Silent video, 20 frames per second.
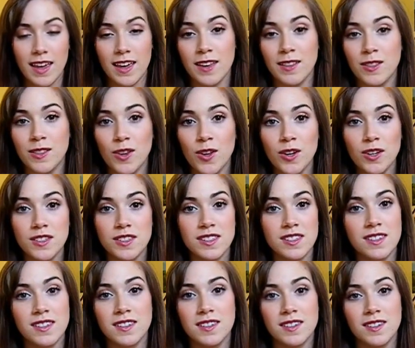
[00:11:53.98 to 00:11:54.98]
It
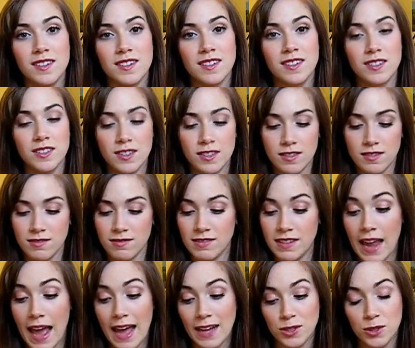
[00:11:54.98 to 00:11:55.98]
looks
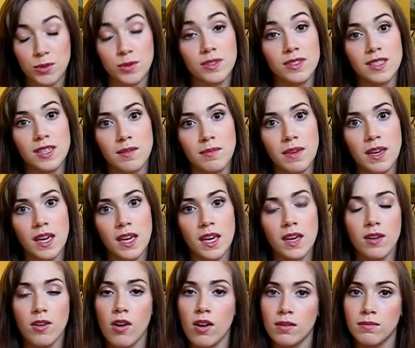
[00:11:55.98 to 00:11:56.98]
natural to
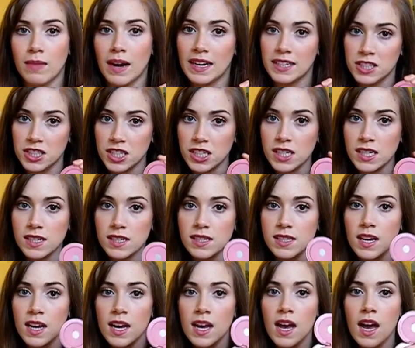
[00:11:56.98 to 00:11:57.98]
me on my
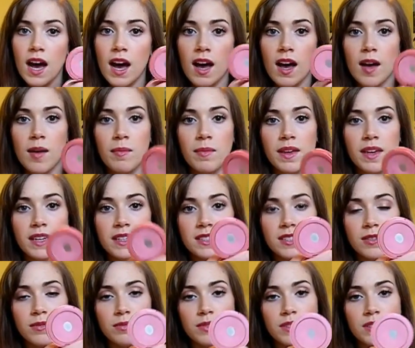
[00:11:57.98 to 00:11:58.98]
cheeks.
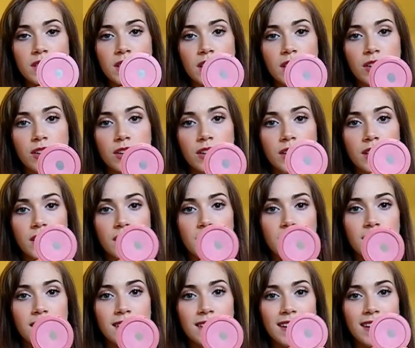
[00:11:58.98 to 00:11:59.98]
It's a really good